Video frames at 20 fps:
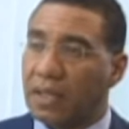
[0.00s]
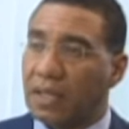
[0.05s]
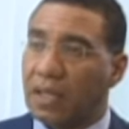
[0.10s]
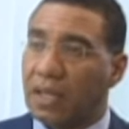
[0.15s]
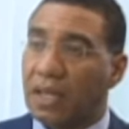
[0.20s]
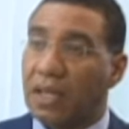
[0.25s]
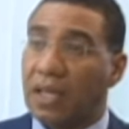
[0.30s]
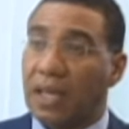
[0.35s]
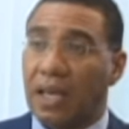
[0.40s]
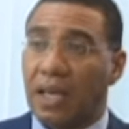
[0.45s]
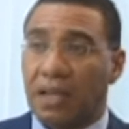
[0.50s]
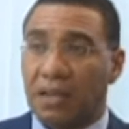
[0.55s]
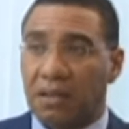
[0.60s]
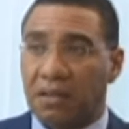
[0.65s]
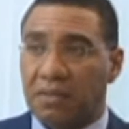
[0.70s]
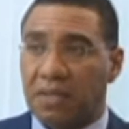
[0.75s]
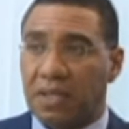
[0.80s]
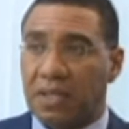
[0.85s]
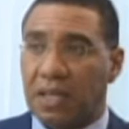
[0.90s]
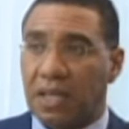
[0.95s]
At the end of
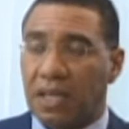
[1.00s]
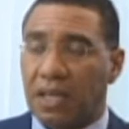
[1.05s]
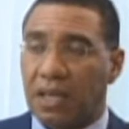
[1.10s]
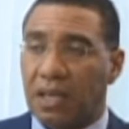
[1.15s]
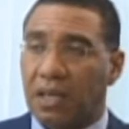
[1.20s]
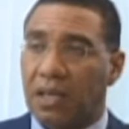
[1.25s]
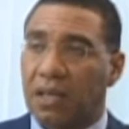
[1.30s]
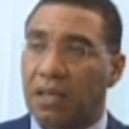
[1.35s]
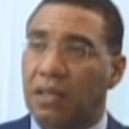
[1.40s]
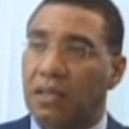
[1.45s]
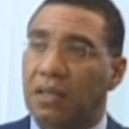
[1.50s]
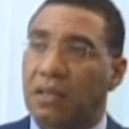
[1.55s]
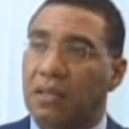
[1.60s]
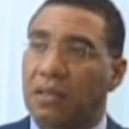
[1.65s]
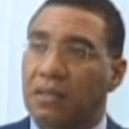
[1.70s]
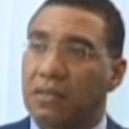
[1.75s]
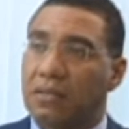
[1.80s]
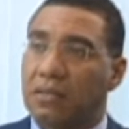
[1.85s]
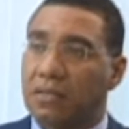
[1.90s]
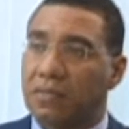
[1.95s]
the day,
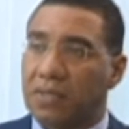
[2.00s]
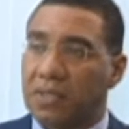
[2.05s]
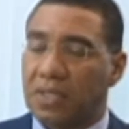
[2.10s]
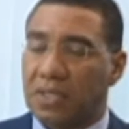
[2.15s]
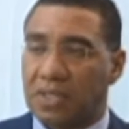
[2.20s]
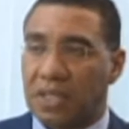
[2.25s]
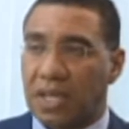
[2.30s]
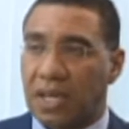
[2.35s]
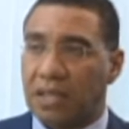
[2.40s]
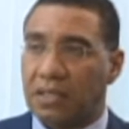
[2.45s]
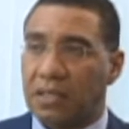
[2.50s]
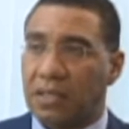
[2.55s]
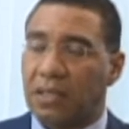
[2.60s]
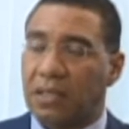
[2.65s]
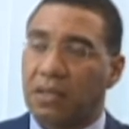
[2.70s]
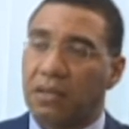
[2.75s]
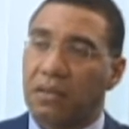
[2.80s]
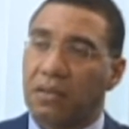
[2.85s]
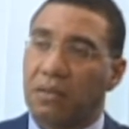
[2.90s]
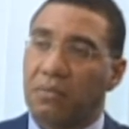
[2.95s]
civil society,
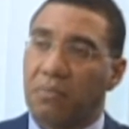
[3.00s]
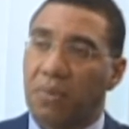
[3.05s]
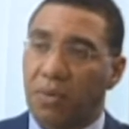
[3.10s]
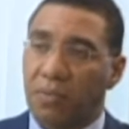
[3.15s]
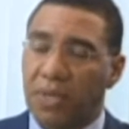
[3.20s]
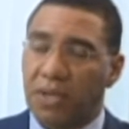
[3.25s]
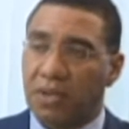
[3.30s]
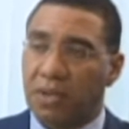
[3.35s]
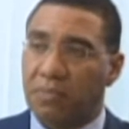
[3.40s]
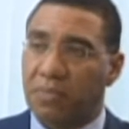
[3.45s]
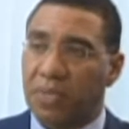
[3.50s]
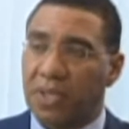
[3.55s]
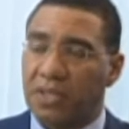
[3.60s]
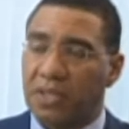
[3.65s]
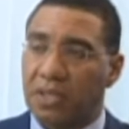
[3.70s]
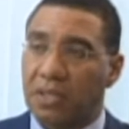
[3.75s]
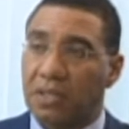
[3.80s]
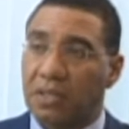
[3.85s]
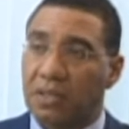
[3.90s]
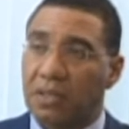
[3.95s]
public
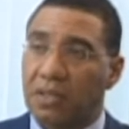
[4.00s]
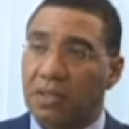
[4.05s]
opinion